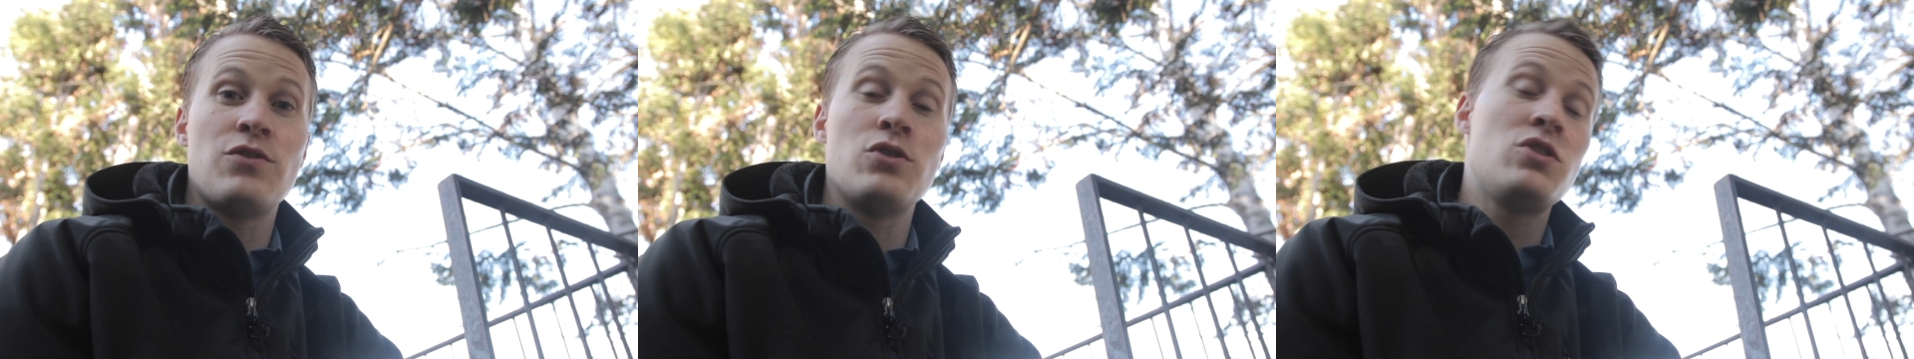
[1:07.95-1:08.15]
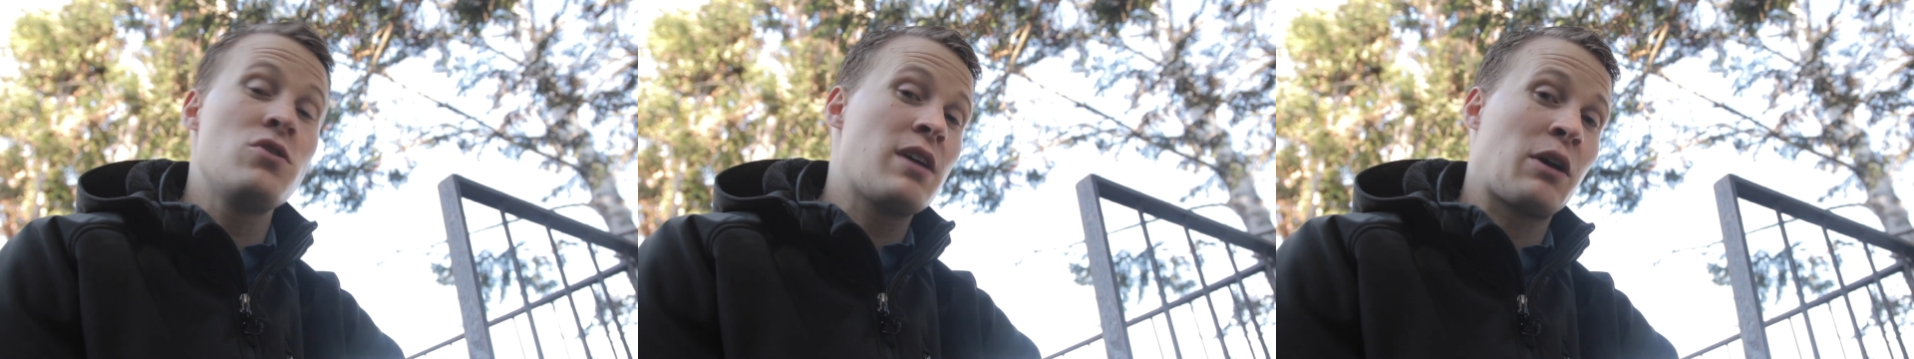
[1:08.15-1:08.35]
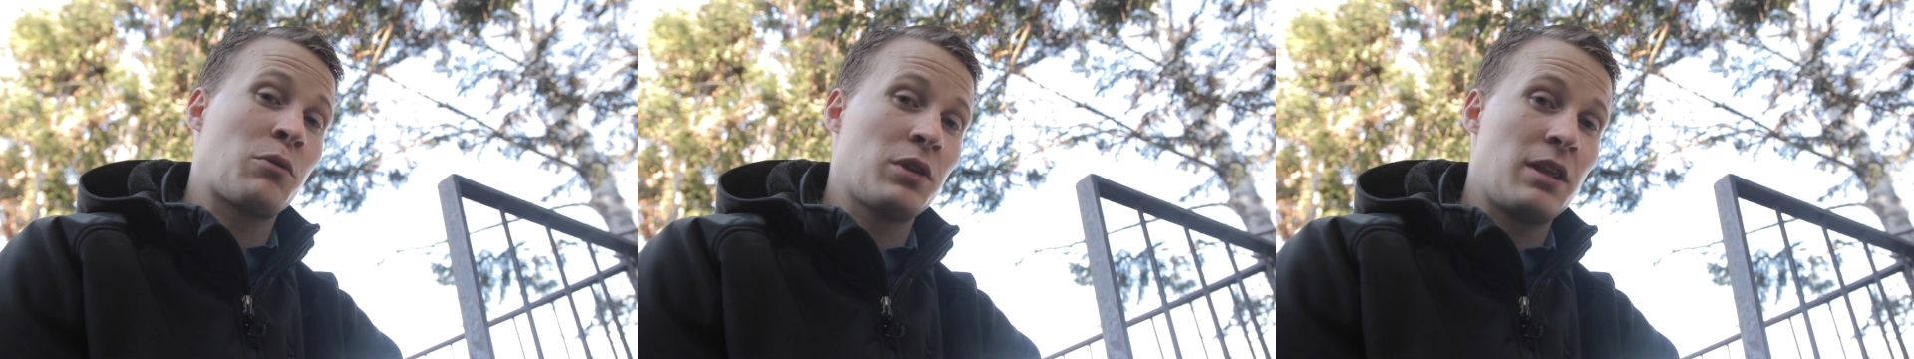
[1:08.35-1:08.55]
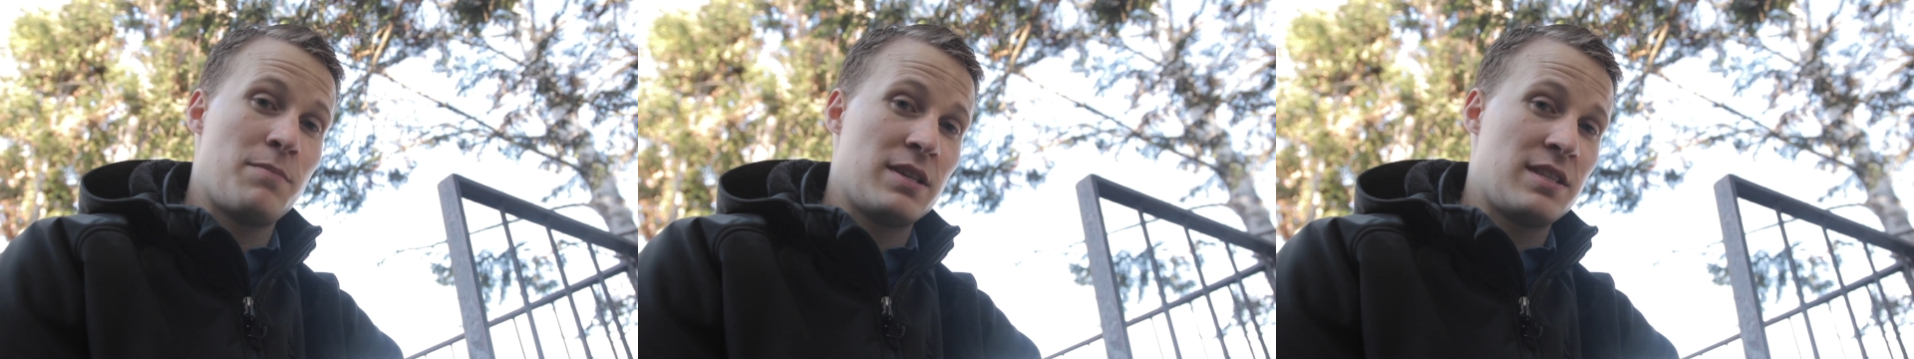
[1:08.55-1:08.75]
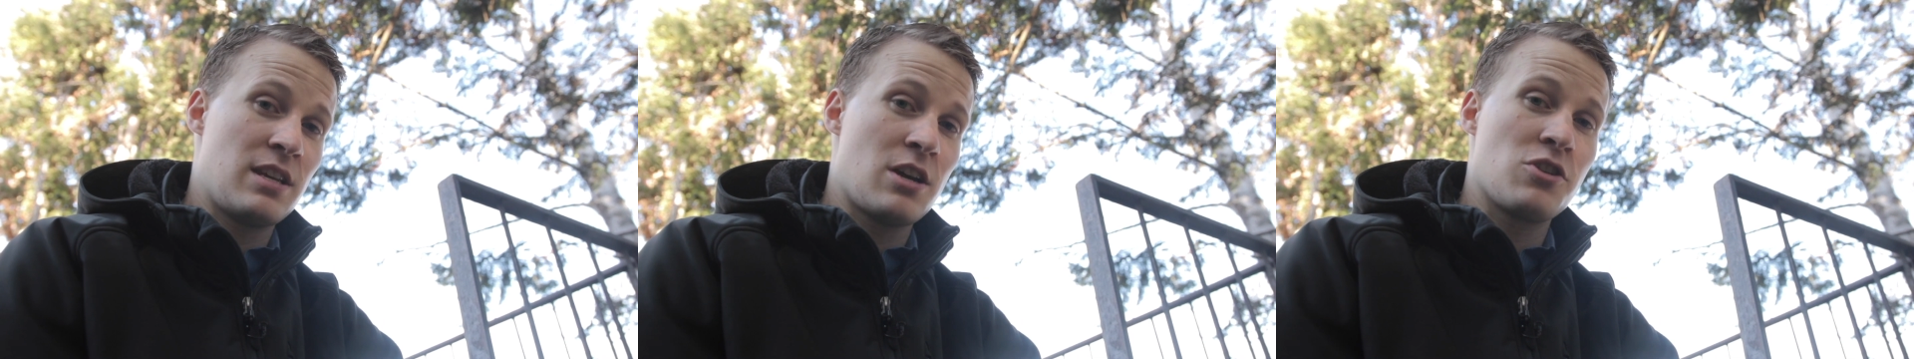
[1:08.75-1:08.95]
if you do get really
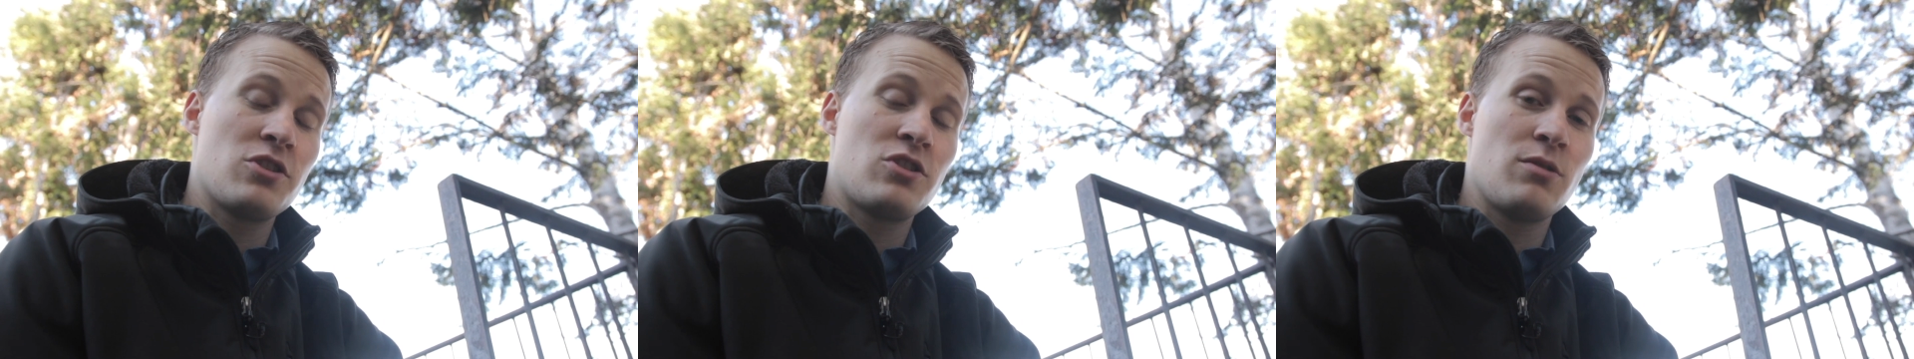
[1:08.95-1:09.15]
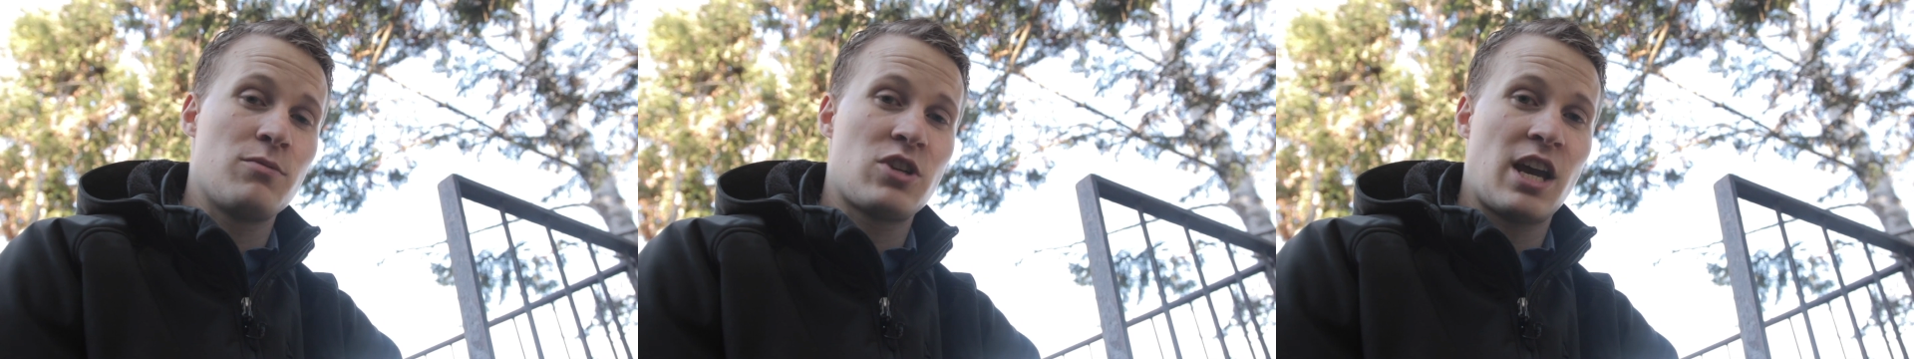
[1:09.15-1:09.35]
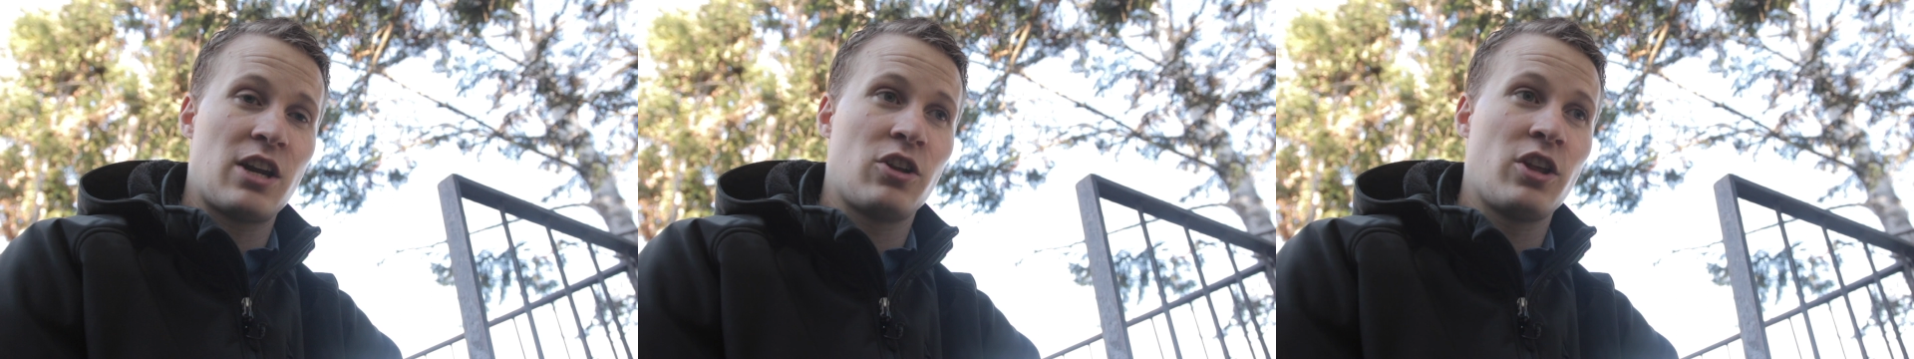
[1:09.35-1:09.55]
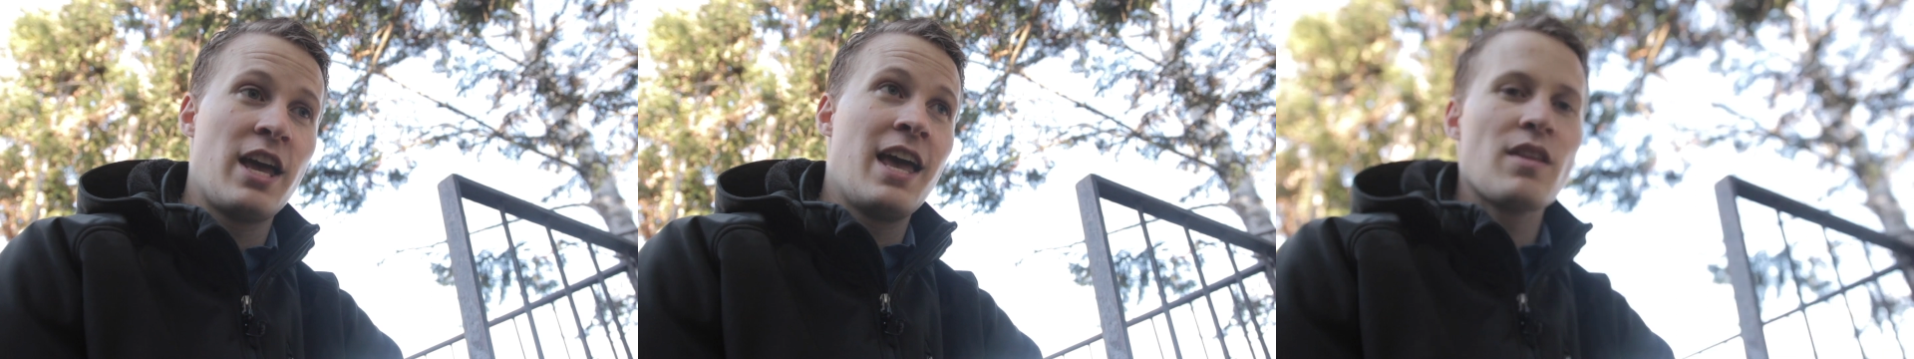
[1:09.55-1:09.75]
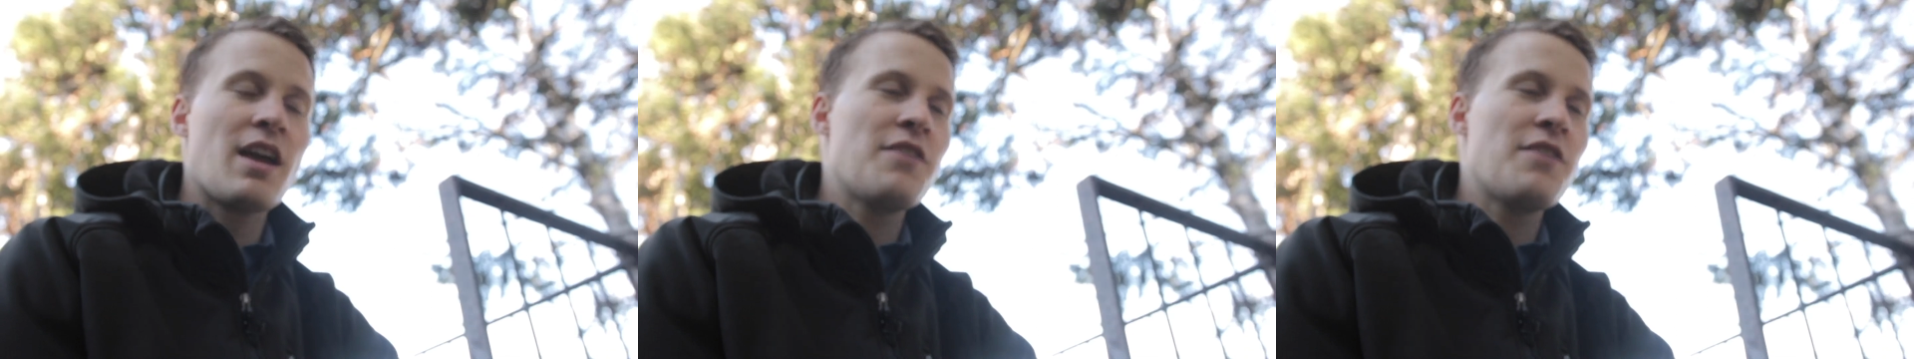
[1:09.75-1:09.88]
busy on your YouTube channel.